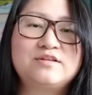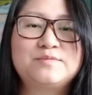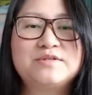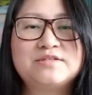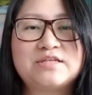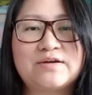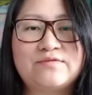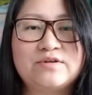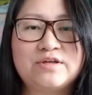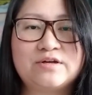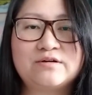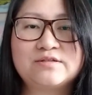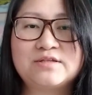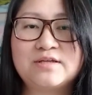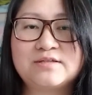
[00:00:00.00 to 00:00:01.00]
been seven
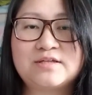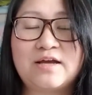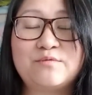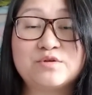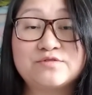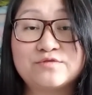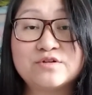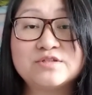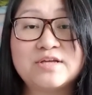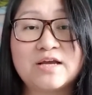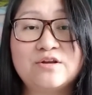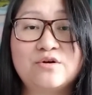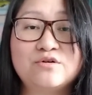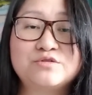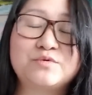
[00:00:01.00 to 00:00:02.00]
years since I was first
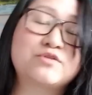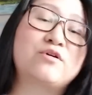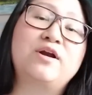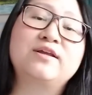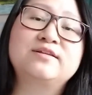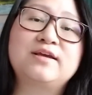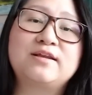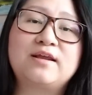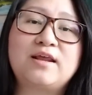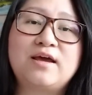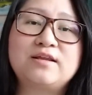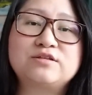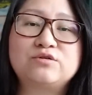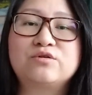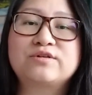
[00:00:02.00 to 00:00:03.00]
diagnosed with chronic
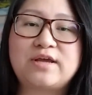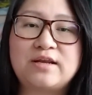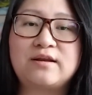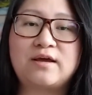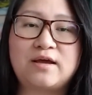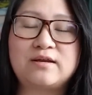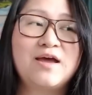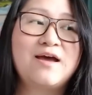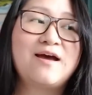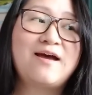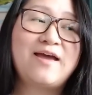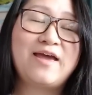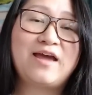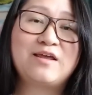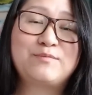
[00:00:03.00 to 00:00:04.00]
tendonitis or tendonitis.
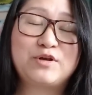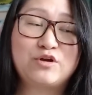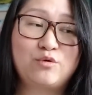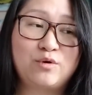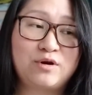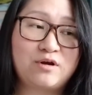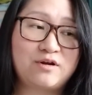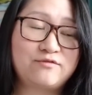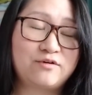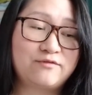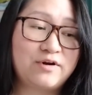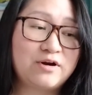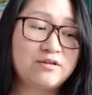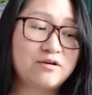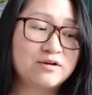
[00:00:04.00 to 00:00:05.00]
It had been going on for
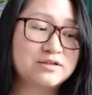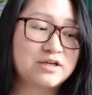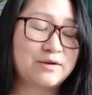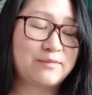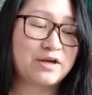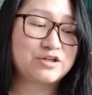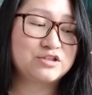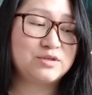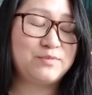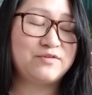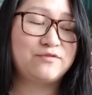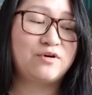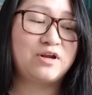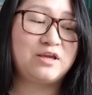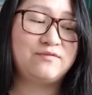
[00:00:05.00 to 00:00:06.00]
a very long time actually
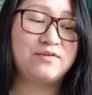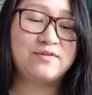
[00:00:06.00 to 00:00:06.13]
before I even